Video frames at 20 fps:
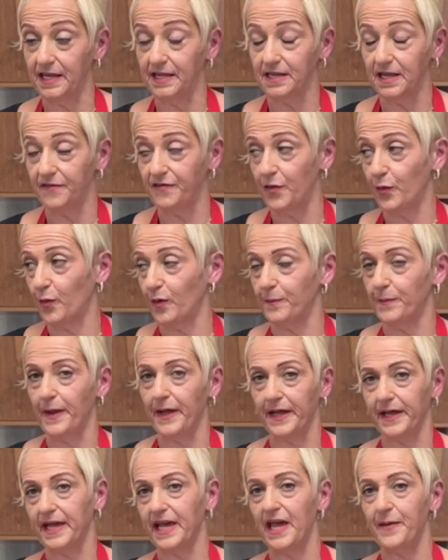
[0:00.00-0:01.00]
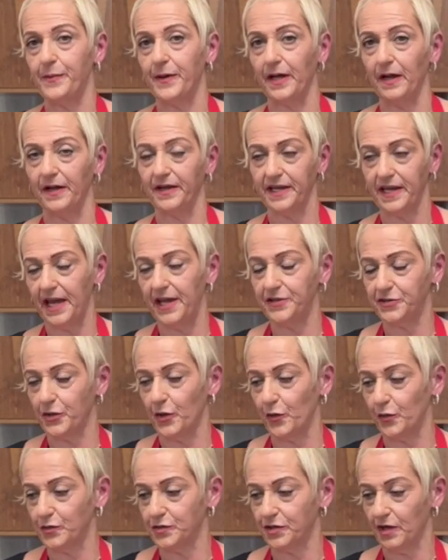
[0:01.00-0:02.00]
you can spiralize
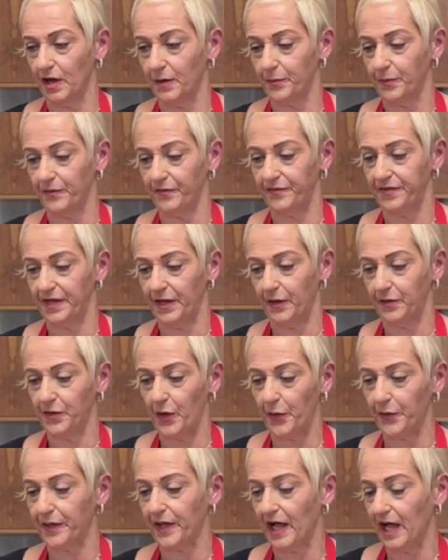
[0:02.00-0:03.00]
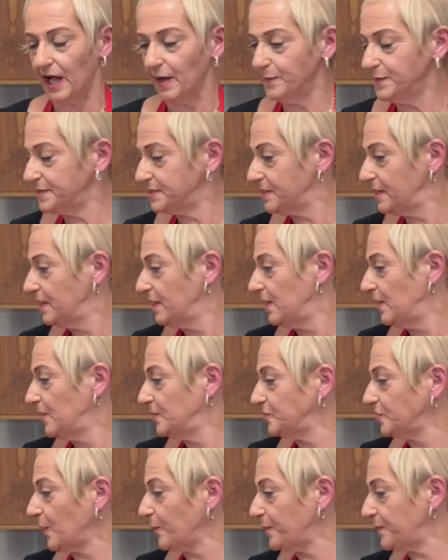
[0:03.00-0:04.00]
some carrots or zucchini if you want to
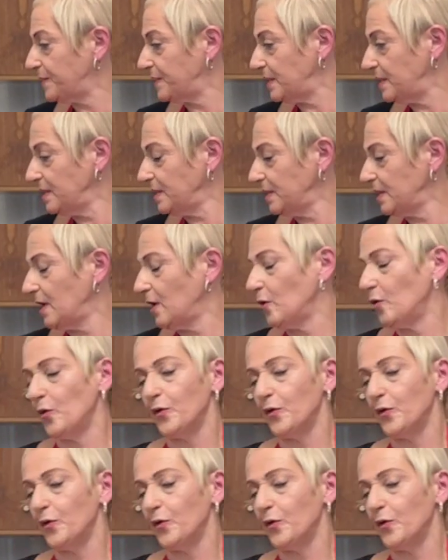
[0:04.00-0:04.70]
keep it like keto